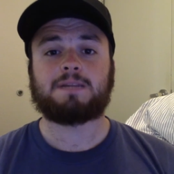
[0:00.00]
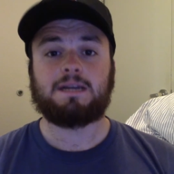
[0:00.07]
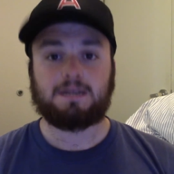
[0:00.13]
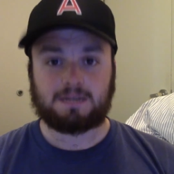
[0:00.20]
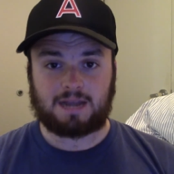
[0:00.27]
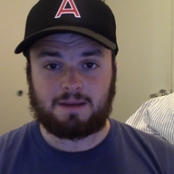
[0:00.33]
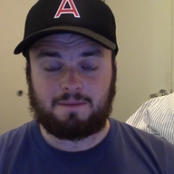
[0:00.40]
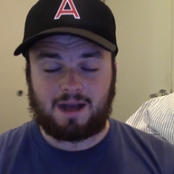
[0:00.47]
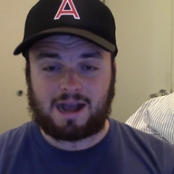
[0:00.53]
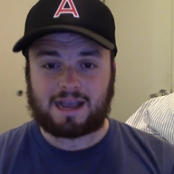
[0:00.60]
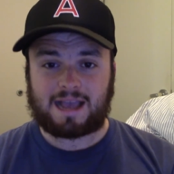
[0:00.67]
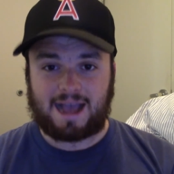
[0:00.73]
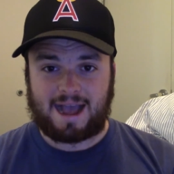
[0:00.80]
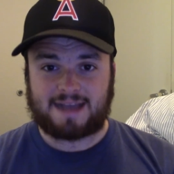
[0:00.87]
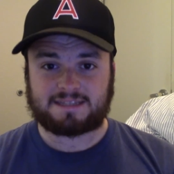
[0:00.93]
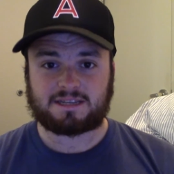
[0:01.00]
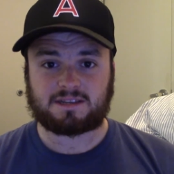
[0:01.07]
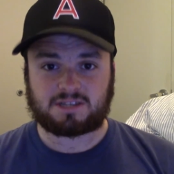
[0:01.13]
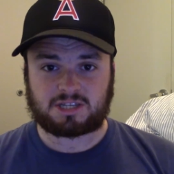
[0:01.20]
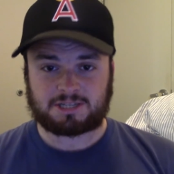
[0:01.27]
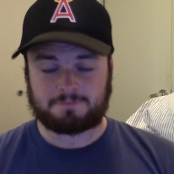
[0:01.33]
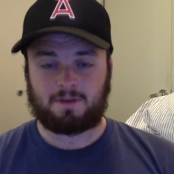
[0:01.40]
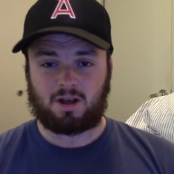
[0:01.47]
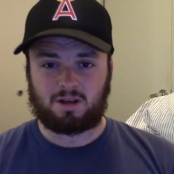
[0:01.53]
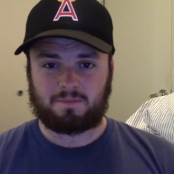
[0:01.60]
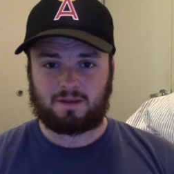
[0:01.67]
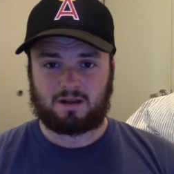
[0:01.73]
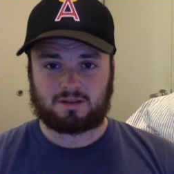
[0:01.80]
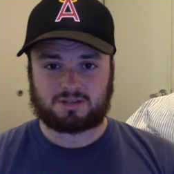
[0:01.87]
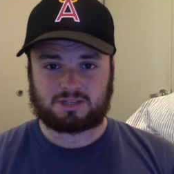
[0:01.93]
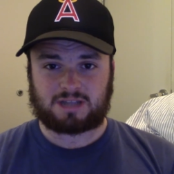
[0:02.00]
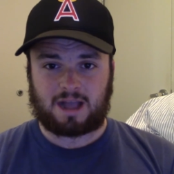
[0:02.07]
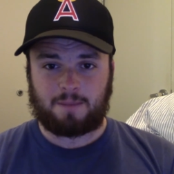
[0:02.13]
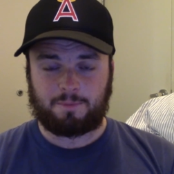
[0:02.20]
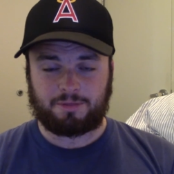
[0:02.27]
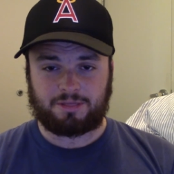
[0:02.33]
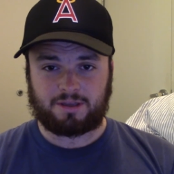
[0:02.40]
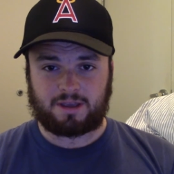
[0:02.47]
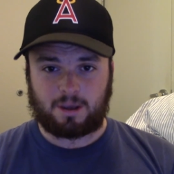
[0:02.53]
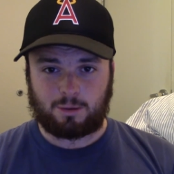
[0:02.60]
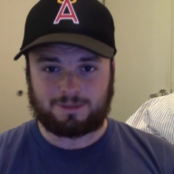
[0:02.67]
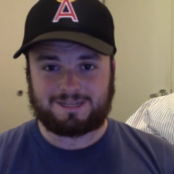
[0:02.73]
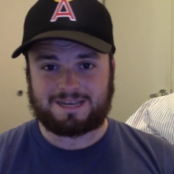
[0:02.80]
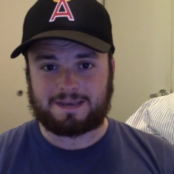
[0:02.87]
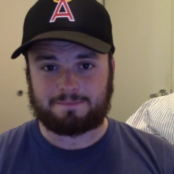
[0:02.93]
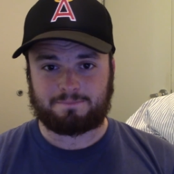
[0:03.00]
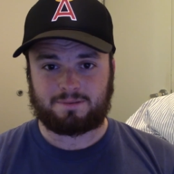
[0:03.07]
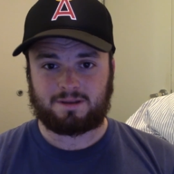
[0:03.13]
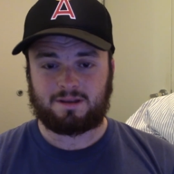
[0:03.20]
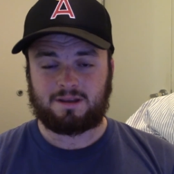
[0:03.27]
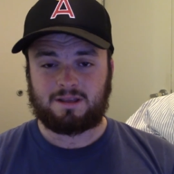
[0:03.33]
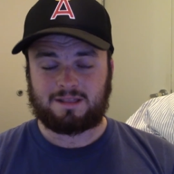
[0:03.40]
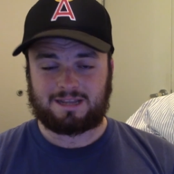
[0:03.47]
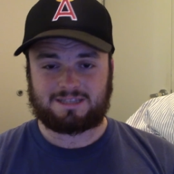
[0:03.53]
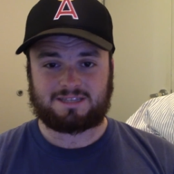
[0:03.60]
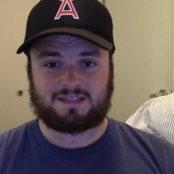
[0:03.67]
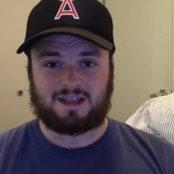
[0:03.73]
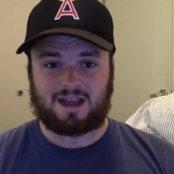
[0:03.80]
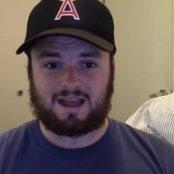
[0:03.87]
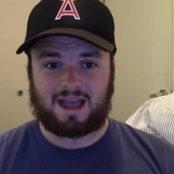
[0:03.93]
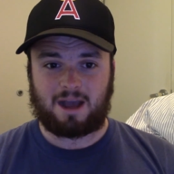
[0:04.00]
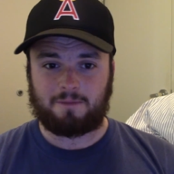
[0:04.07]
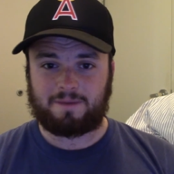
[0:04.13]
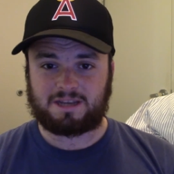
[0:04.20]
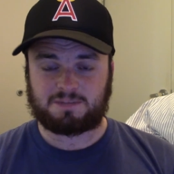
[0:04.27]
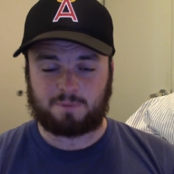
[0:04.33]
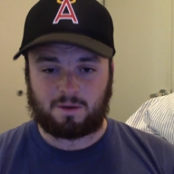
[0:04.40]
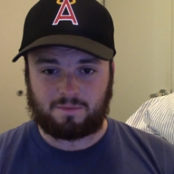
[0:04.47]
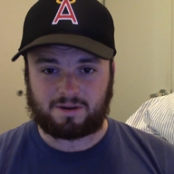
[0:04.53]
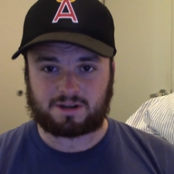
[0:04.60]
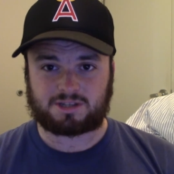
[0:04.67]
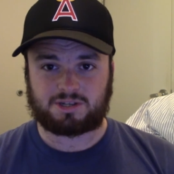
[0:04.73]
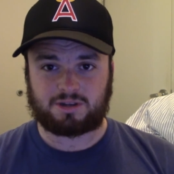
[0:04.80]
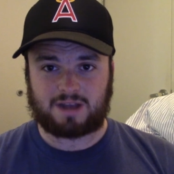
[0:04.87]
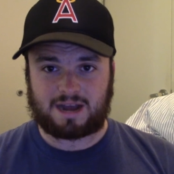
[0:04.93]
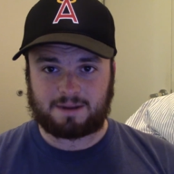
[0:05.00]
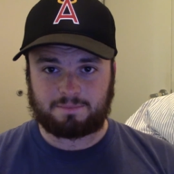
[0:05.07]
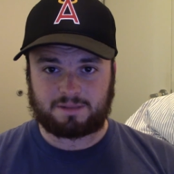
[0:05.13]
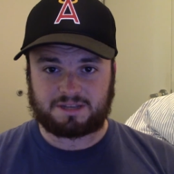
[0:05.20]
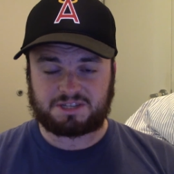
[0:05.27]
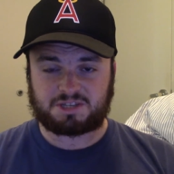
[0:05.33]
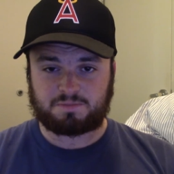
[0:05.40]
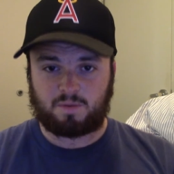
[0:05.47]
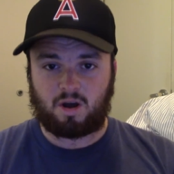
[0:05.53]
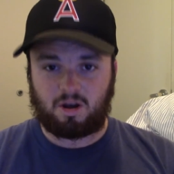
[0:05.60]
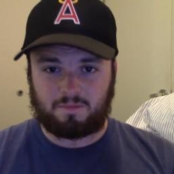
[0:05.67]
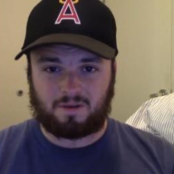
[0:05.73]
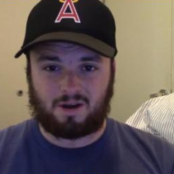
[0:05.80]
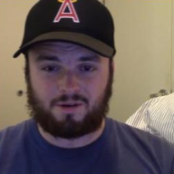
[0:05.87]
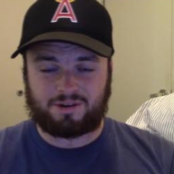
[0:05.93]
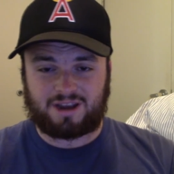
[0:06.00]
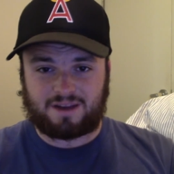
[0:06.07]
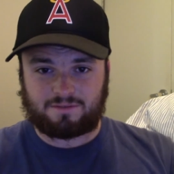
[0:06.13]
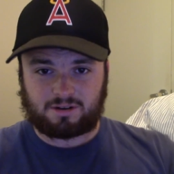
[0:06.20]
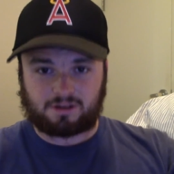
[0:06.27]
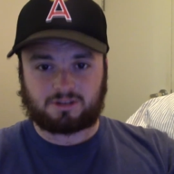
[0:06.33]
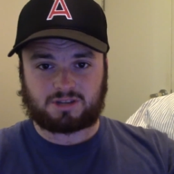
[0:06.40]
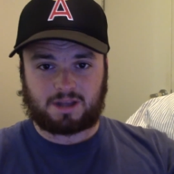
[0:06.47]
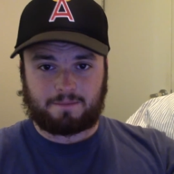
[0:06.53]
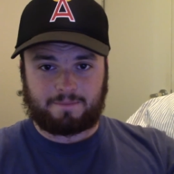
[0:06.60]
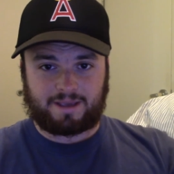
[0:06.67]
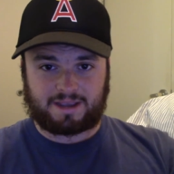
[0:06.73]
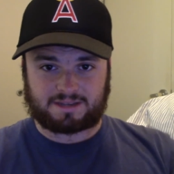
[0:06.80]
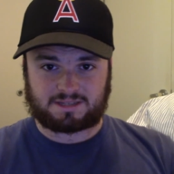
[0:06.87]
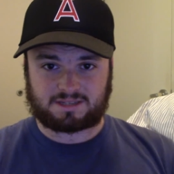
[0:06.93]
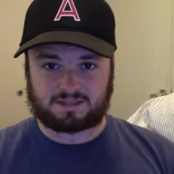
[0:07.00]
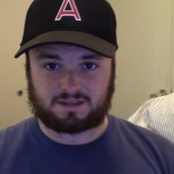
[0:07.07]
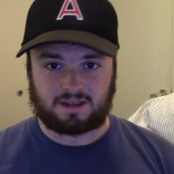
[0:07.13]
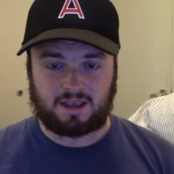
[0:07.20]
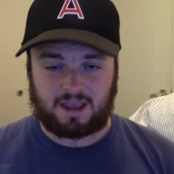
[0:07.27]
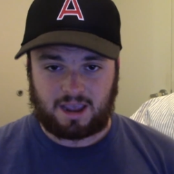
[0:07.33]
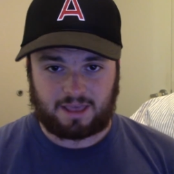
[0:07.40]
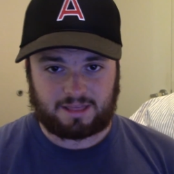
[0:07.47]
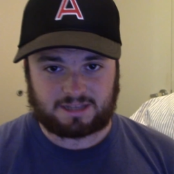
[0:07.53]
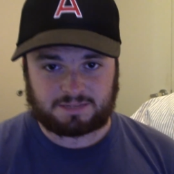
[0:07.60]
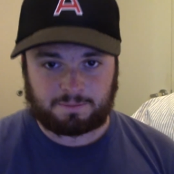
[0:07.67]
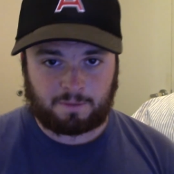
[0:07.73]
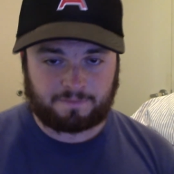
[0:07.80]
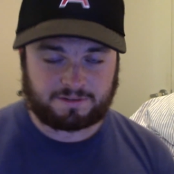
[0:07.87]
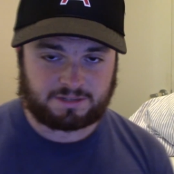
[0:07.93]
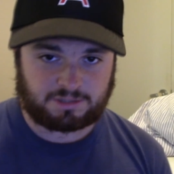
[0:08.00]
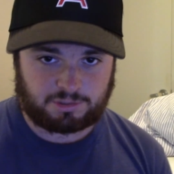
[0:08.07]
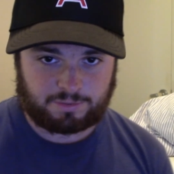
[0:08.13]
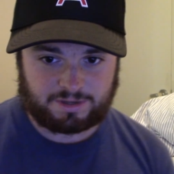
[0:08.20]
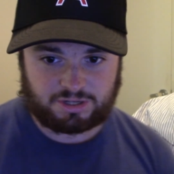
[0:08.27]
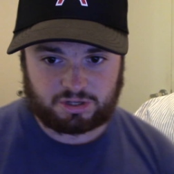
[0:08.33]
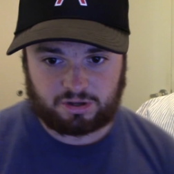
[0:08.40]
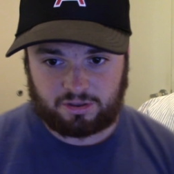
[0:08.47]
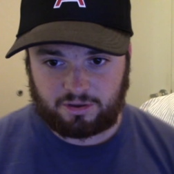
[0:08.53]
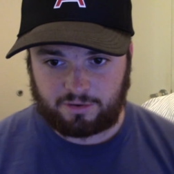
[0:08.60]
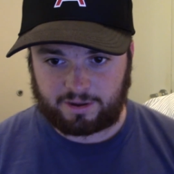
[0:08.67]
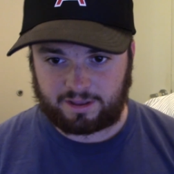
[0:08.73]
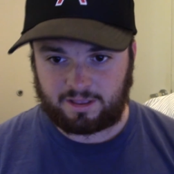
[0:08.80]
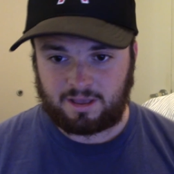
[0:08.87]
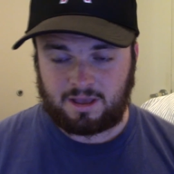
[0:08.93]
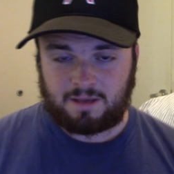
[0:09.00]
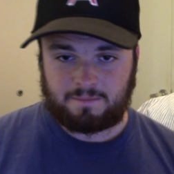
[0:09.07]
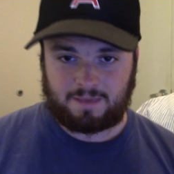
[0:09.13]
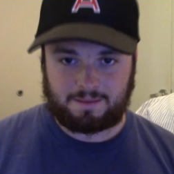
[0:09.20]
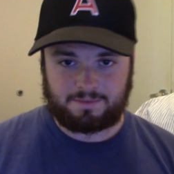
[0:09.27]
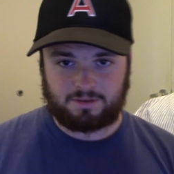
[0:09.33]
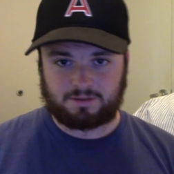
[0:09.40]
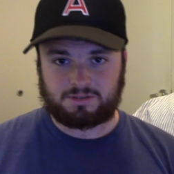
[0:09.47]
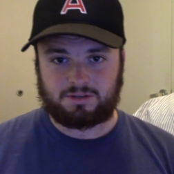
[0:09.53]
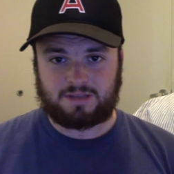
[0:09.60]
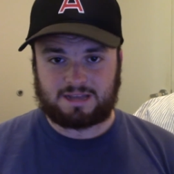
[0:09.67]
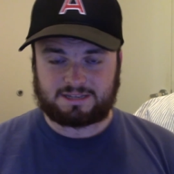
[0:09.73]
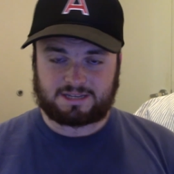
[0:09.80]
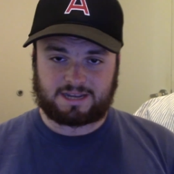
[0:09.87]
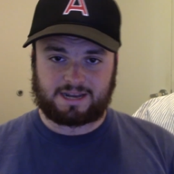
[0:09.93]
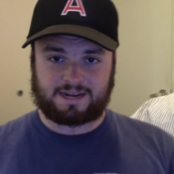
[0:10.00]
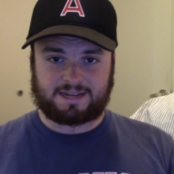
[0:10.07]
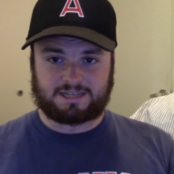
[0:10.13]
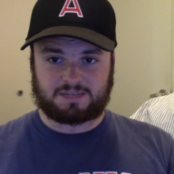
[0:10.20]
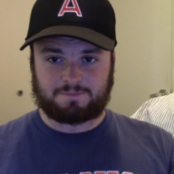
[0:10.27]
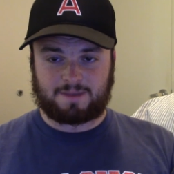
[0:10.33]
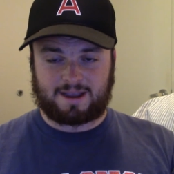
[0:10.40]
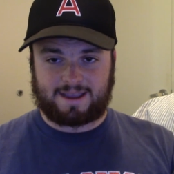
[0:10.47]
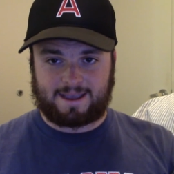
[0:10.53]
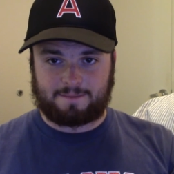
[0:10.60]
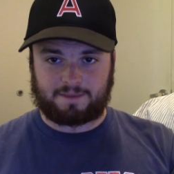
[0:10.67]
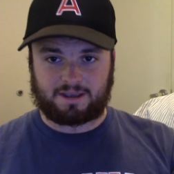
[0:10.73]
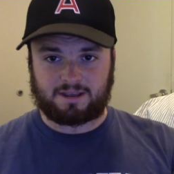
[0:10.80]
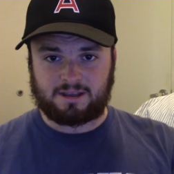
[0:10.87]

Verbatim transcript: Come on, guys. Small ball. Stop with the go deep. That's not how baseball works. You got to play small ball when you have runners on base, and that's a perfect situation to do it. Maybe you'll do that tonight against Miami.